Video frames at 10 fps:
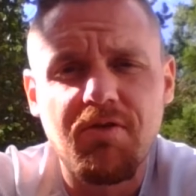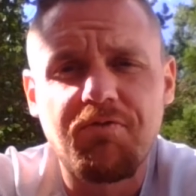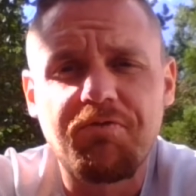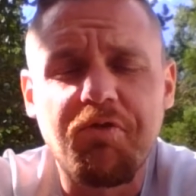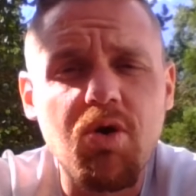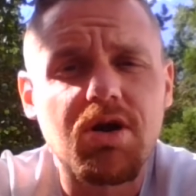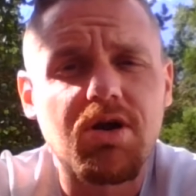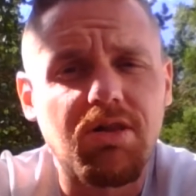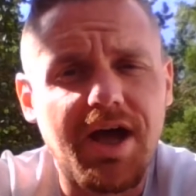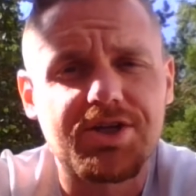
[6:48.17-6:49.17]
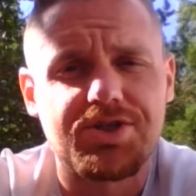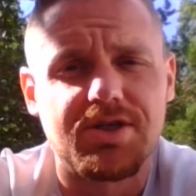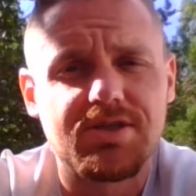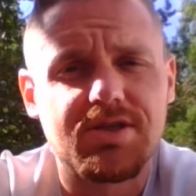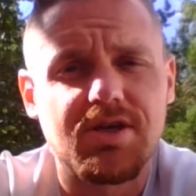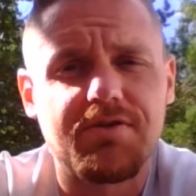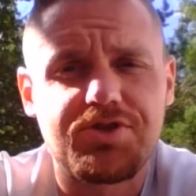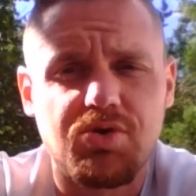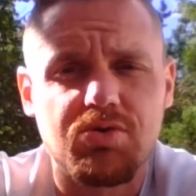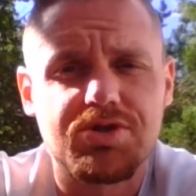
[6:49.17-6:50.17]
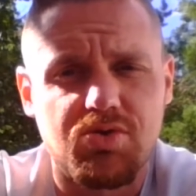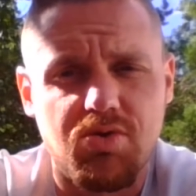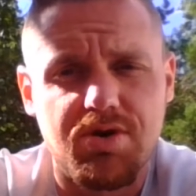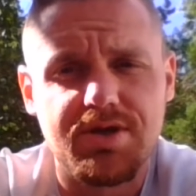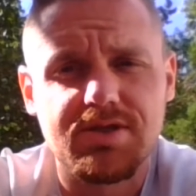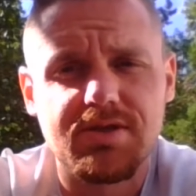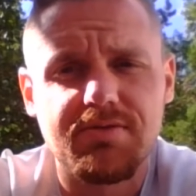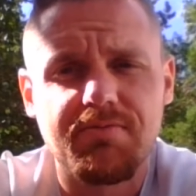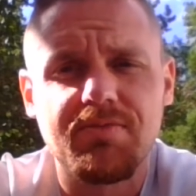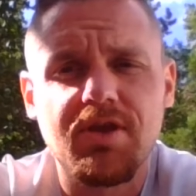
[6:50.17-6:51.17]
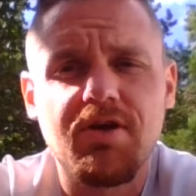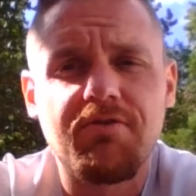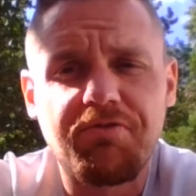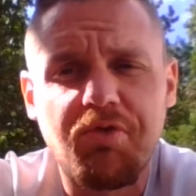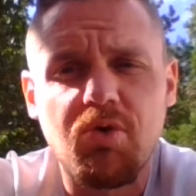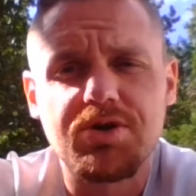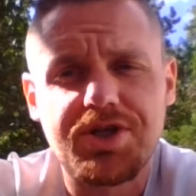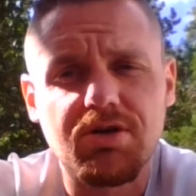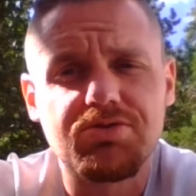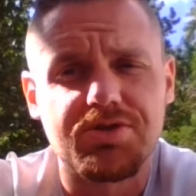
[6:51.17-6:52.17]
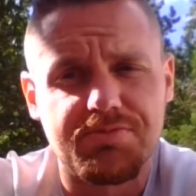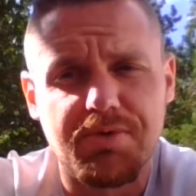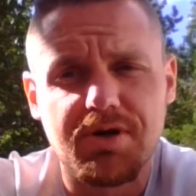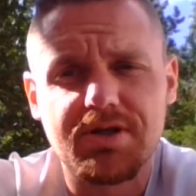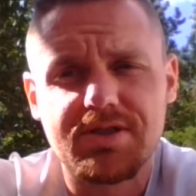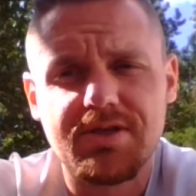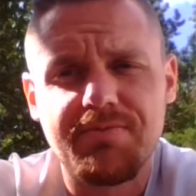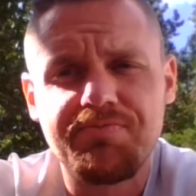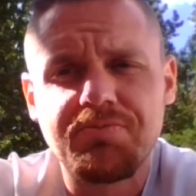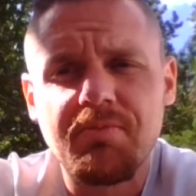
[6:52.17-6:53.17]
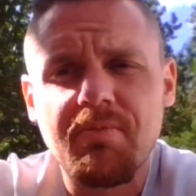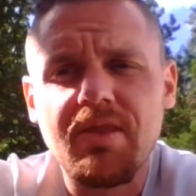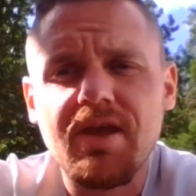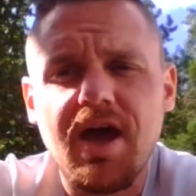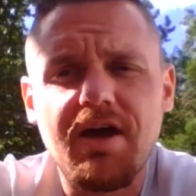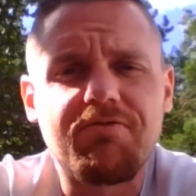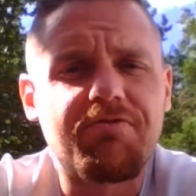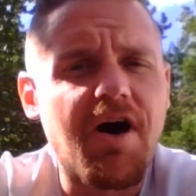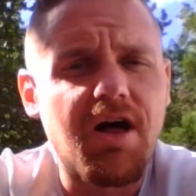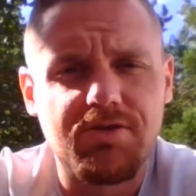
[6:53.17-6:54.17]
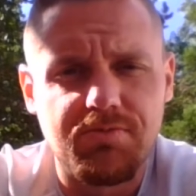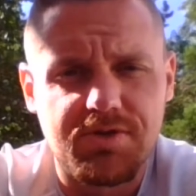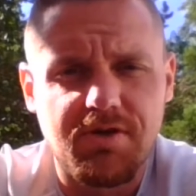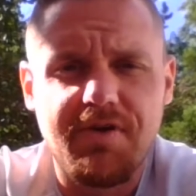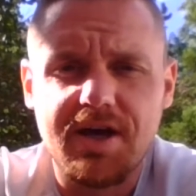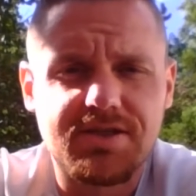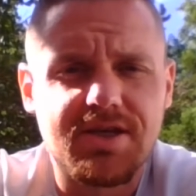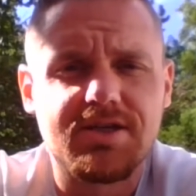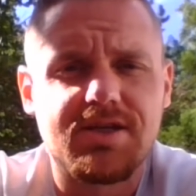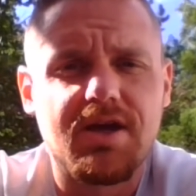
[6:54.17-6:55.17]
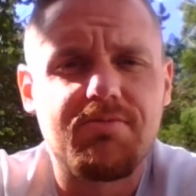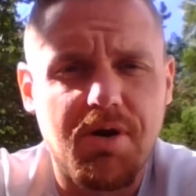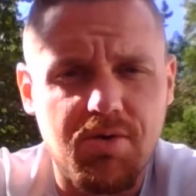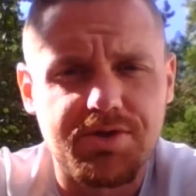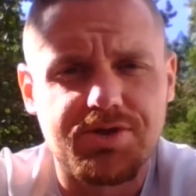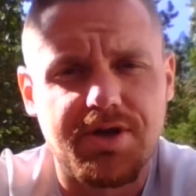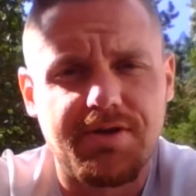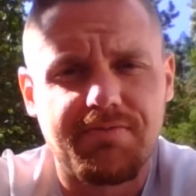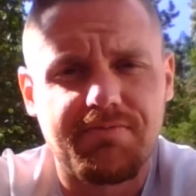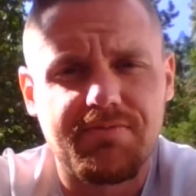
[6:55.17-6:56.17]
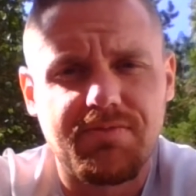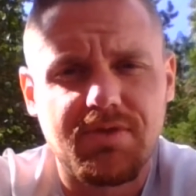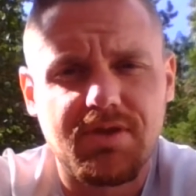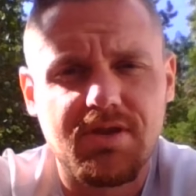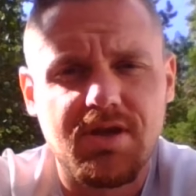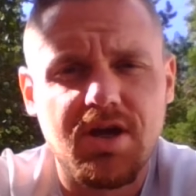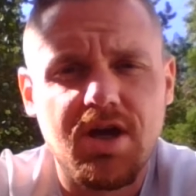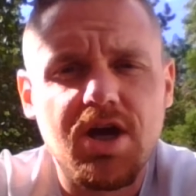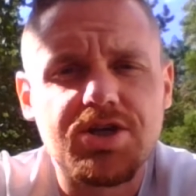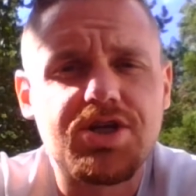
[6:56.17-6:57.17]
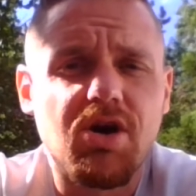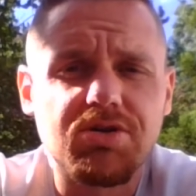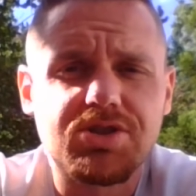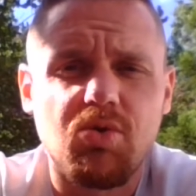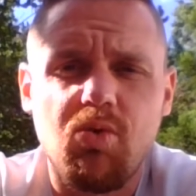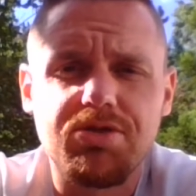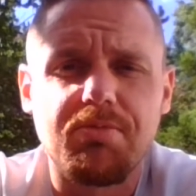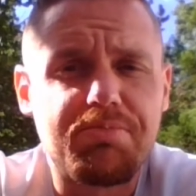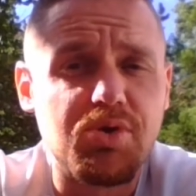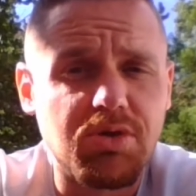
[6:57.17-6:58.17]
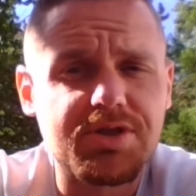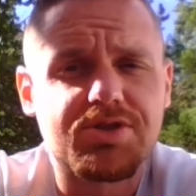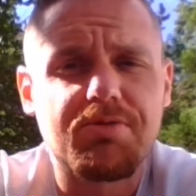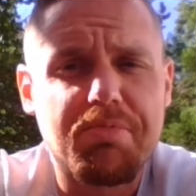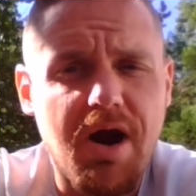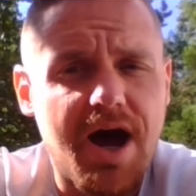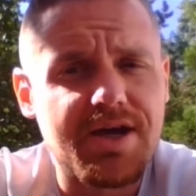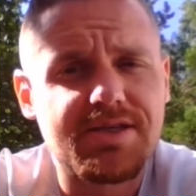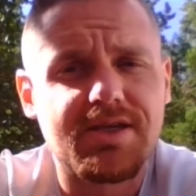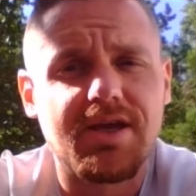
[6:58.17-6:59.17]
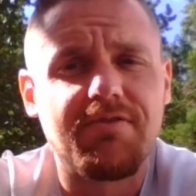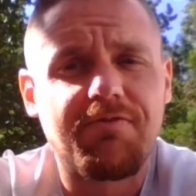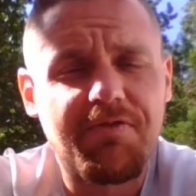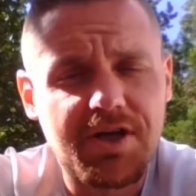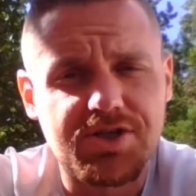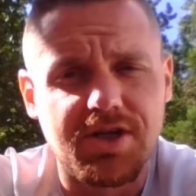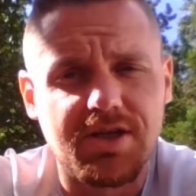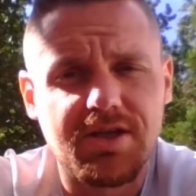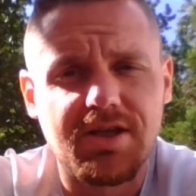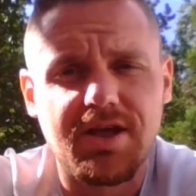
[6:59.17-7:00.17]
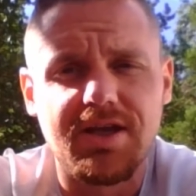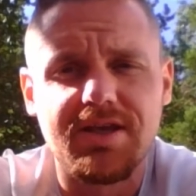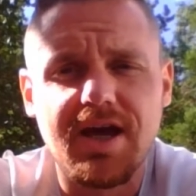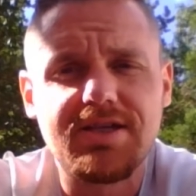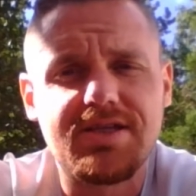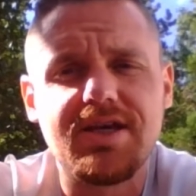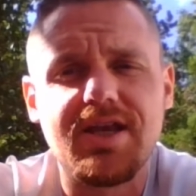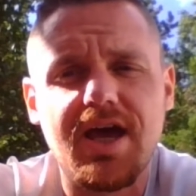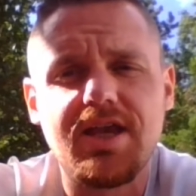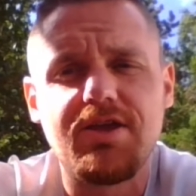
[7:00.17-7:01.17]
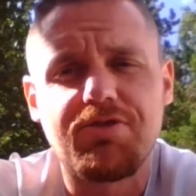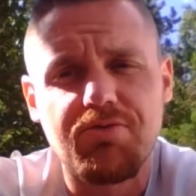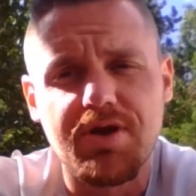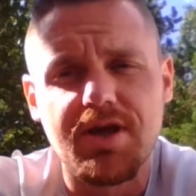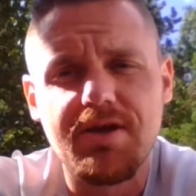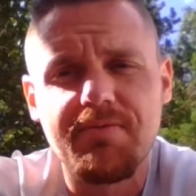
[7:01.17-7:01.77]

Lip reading: 4 collections of short stories, 4 children's books, and volumes of essays and poetry. She also won the Pulitzer Prize in Fiction in 1983